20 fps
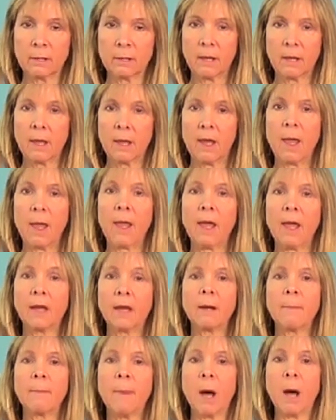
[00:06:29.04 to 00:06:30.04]
and a
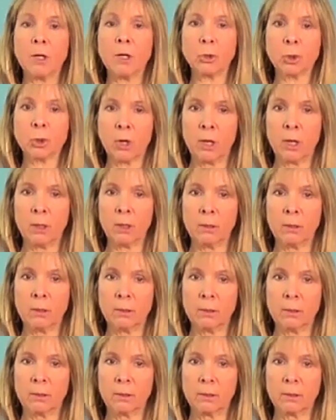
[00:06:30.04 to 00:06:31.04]
mantra
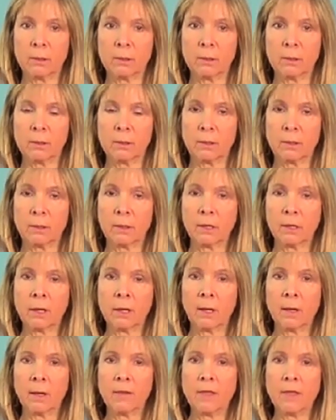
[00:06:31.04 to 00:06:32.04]

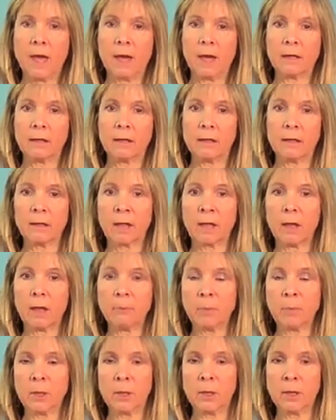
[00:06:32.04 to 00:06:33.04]
that
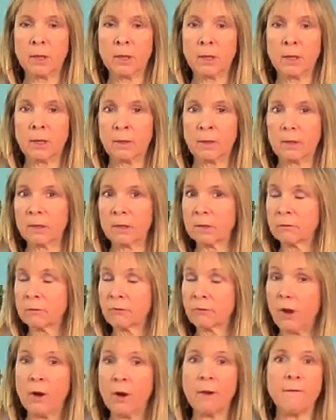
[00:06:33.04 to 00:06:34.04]
is
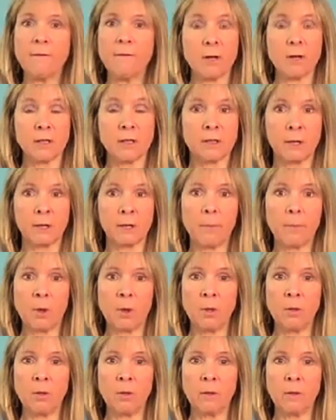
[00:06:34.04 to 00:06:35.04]
very, very simple,
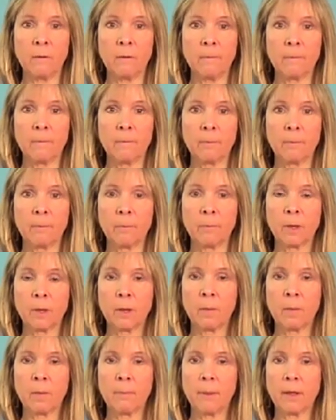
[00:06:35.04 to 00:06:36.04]

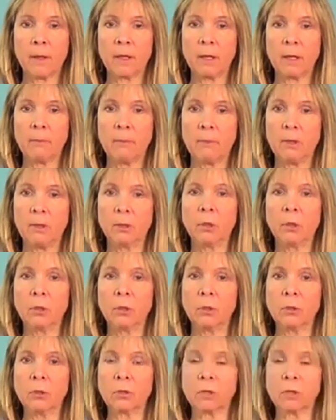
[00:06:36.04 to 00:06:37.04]
but can be
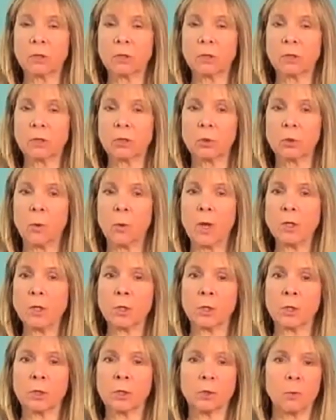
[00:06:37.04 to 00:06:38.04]
used in
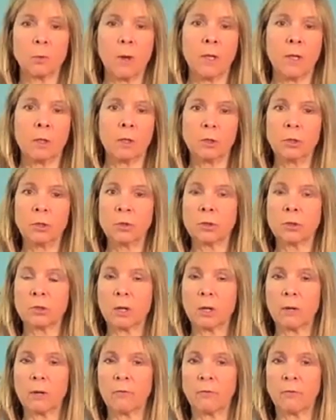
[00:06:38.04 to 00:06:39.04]
situations when you
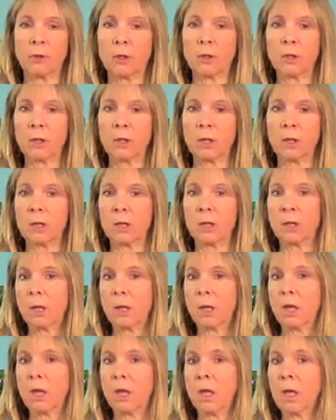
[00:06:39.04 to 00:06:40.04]
start feeling
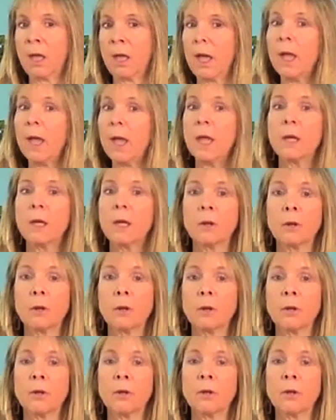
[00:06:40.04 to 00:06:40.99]
anger,